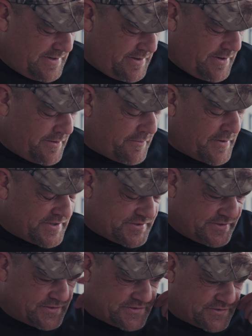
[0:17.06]
an
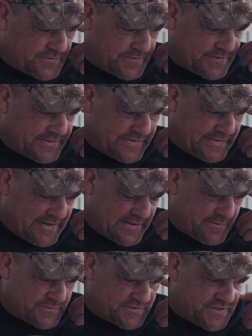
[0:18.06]
interesting story.
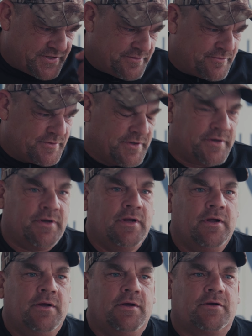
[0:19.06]
I was a union
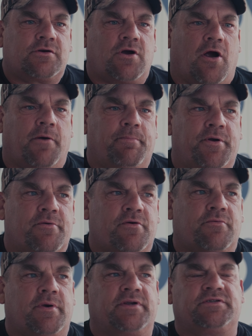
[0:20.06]

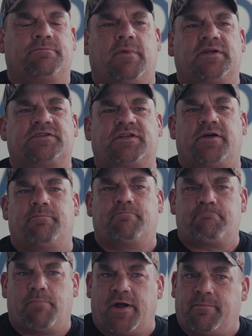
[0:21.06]
carpenter raising my son
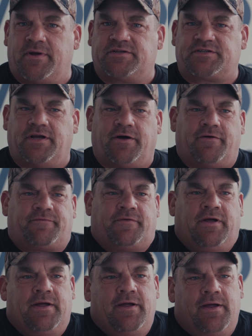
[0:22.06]
by myself,
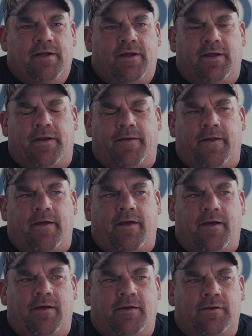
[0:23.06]
and
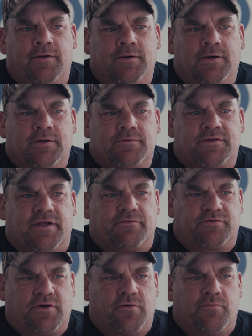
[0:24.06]
uh,
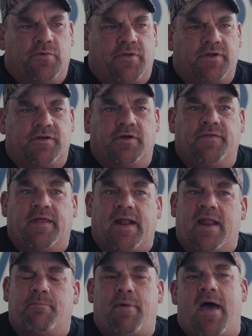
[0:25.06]
things were going really good, and then I
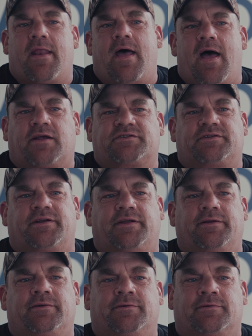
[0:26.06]
had a bad
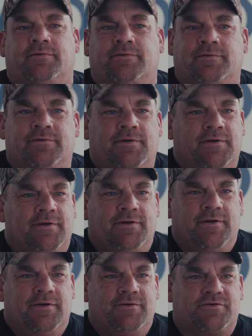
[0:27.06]
accident, and
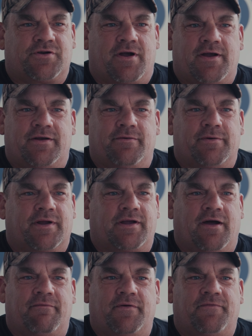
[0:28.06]
trying to
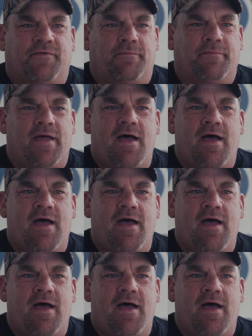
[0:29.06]
recover from